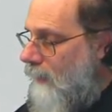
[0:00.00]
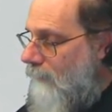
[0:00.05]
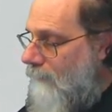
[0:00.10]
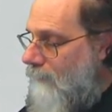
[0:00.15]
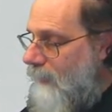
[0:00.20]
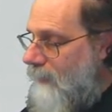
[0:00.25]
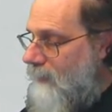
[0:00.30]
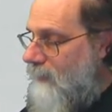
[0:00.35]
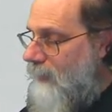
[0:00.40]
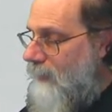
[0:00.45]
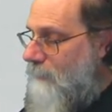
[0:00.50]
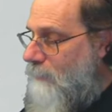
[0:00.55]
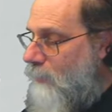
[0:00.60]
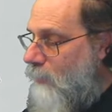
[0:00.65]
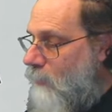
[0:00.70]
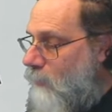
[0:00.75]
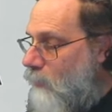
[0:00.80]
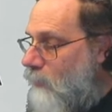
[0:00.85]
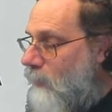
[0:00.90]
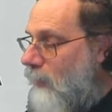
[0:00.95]
as the
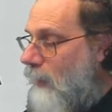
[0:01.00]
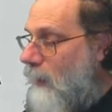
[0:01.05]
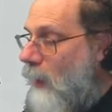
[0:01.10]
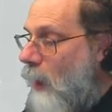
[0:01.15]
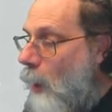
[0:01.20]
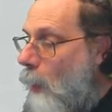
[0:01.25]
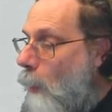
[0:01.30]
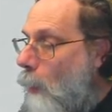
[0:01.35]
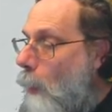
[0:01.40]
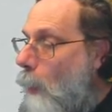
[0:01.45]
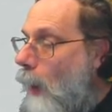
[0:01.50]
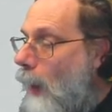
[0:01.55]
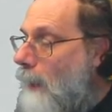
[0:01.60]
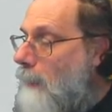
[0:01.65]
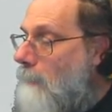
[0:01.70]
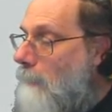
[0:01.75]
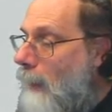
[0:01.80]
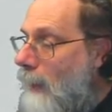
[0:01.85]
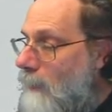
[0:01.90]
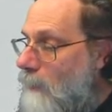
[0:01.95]
input was a
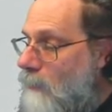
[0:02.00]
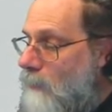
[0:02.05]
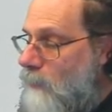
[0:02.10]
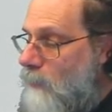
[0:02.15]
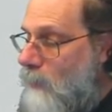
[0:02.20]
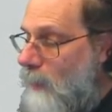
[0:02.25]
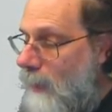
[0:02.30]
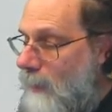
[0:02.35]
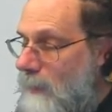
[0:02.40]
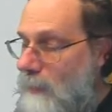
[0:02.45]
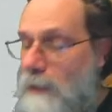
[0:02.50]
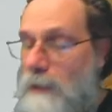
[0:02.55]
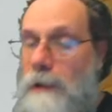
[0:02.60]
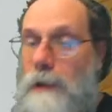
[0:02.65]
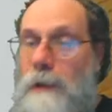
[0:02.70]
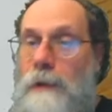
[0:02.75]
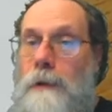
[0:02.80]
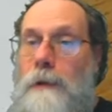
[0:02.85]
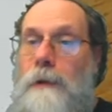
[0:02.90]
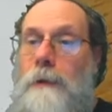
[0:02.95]
one microsecond
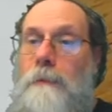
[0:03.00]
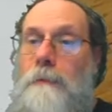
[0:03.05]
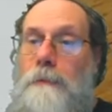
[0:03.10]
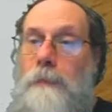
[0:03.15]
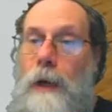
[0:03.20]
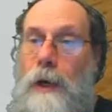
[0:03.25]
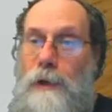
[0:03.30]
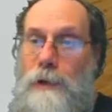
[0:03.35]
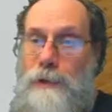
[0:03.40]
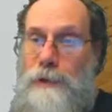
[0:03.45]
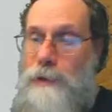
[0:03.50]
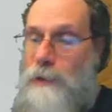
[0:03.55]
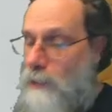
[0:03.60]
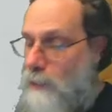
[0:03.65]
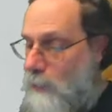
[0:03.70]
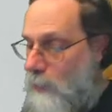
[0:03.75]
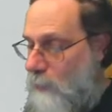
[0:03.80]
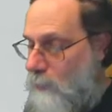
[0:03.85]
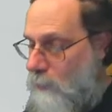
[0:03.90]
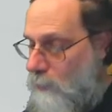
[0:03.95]
pulse.
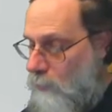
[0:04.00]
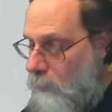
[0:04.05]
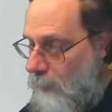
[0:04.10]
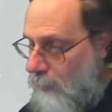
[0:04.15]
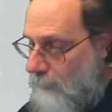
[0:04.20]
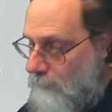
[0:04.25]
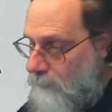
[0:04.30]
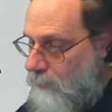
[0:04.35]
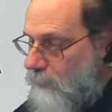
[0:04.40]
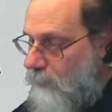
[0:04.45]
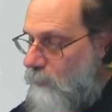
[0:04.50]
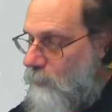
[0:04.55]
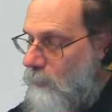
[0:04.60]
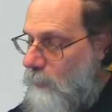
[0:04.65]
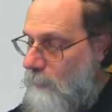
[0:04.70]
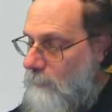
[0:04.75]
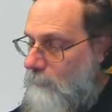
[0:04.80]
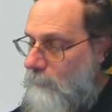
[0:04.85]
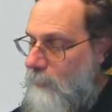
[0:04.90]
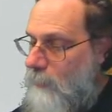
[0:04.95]
So went up
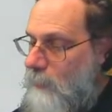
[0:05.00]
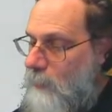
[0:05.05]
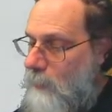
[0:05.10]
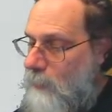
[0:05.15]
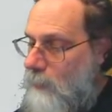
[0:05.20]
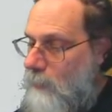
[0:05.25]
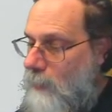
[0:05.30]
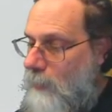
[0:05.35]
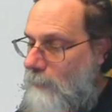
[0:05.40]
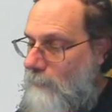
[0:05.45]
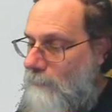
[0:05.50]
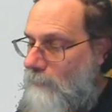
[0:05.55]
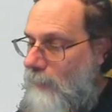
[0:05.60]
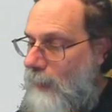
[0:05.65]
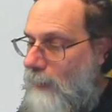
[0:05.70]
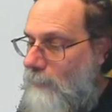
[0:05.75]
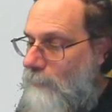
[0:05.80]
to 5